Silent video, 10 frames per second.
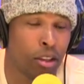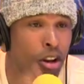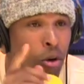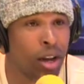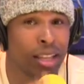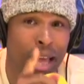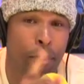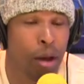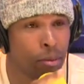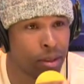you know what i
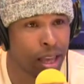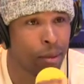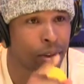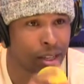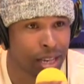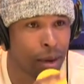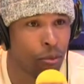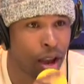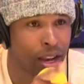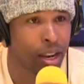probably am because i'm
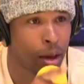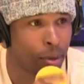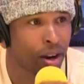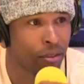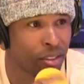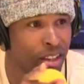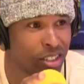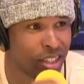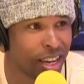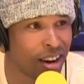right about everything
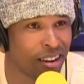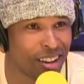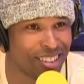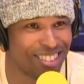just like carrie is